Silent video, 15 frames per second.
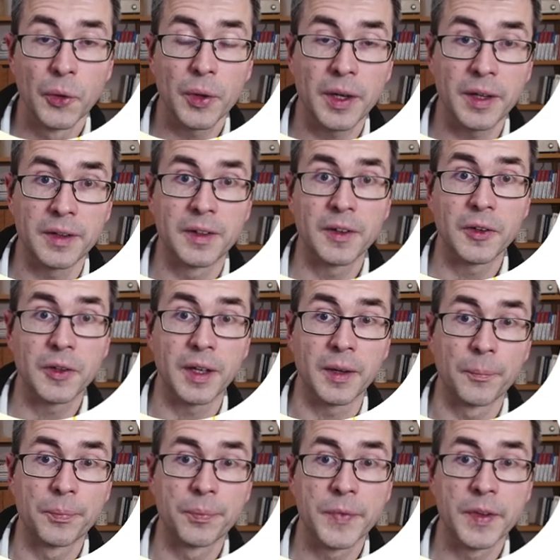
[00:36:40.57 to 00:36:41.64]
Right.
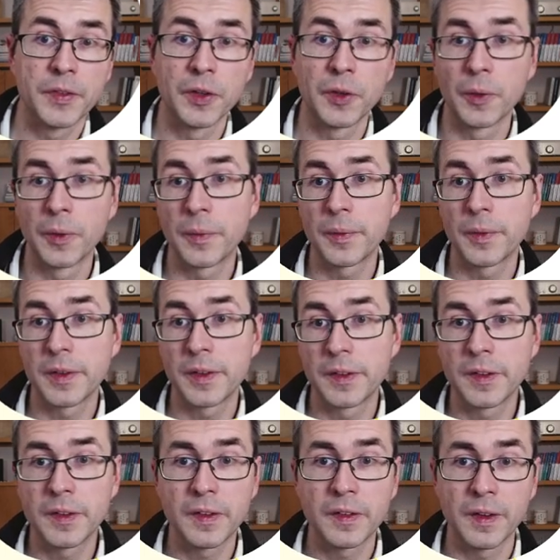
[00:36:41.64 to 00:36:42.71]
Okay. So
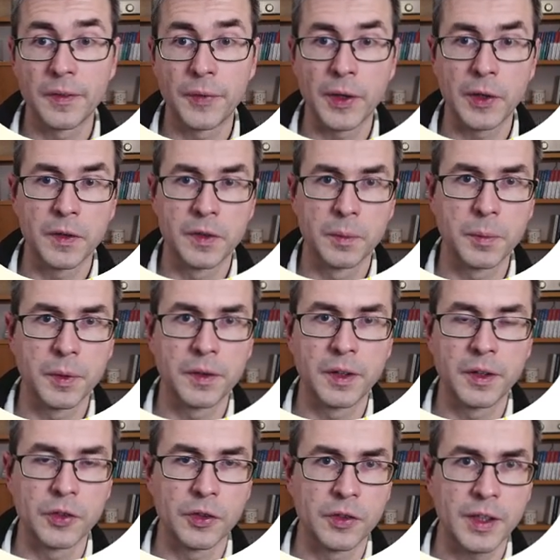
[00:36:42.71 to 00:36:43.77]
this is a very simple
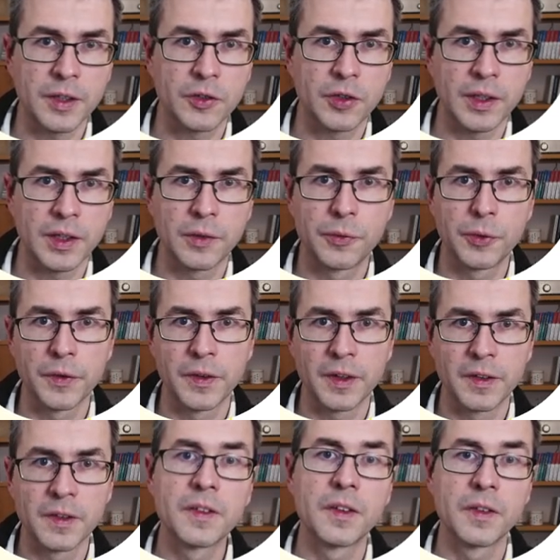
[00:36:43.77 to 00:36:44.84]
thing to check. Checking for the
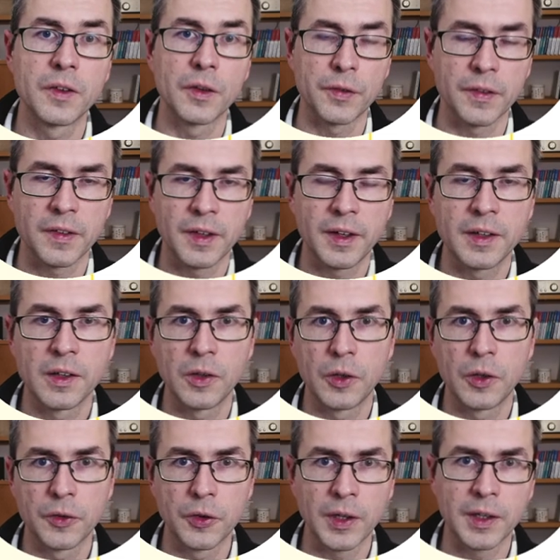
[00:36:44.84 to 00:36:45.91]
existence of a cycle
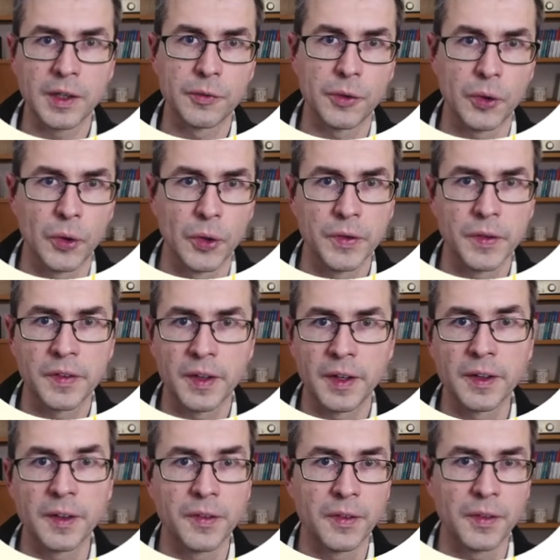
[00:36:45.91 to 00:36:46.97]
or checking for all the
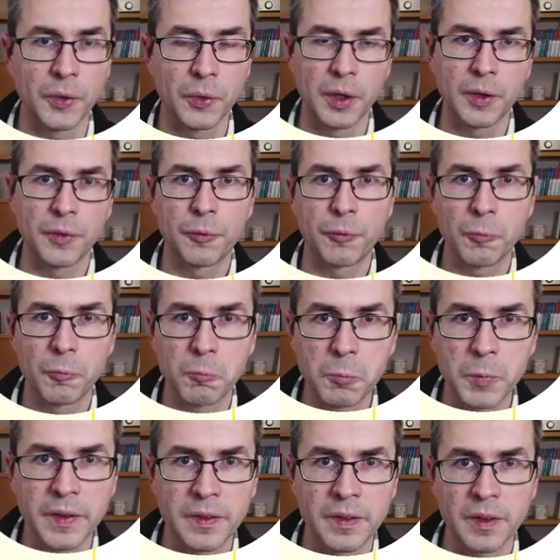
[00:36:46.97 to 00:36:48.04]
cycles in a graph
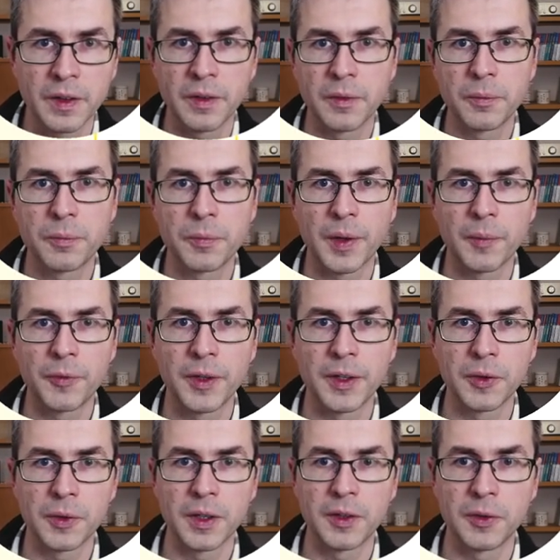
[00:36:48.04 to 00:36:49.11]
is something
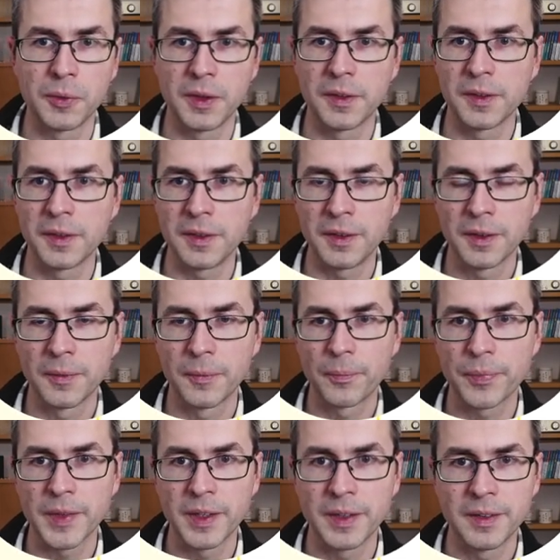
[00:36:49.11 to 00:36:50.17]
you can do easily
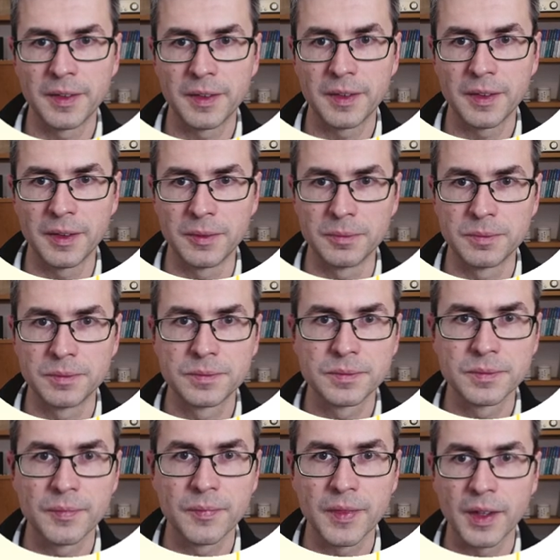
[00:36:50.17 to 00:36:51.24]
and um,
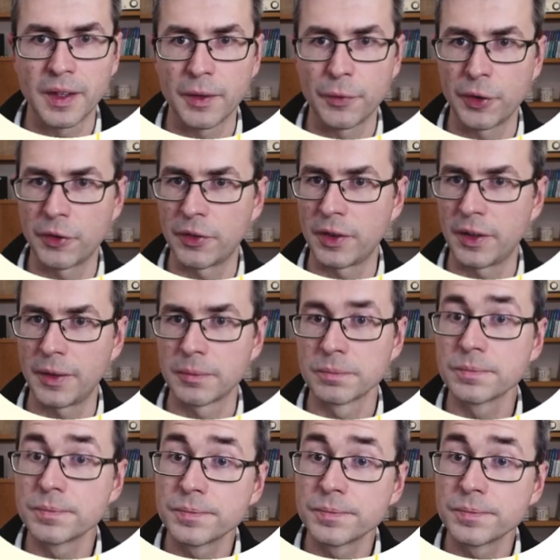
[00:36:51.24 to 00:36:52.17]
efficiently.